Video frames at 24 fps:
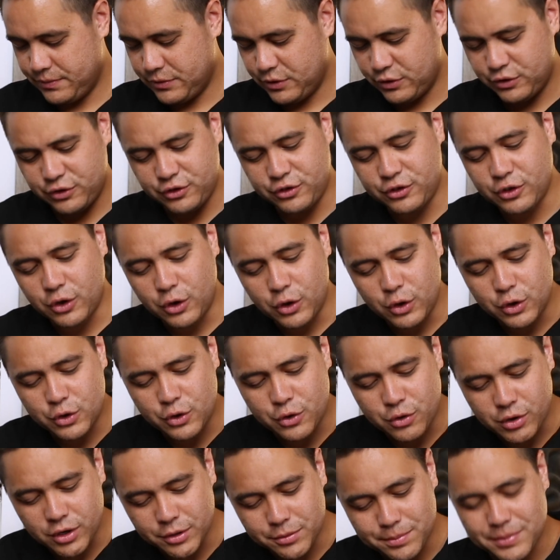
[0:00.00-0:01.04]
So
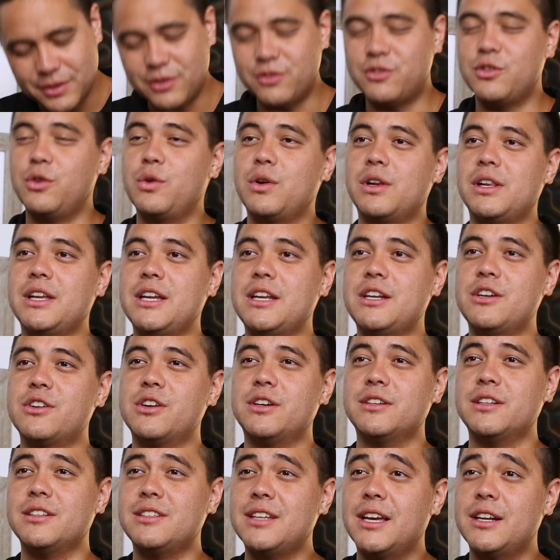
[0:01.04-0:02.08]
crisp and so clean here
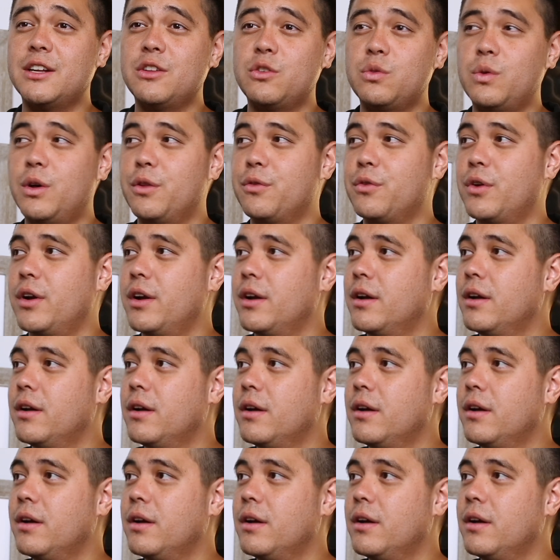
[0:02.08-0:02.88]
on the 10th and 12th fret.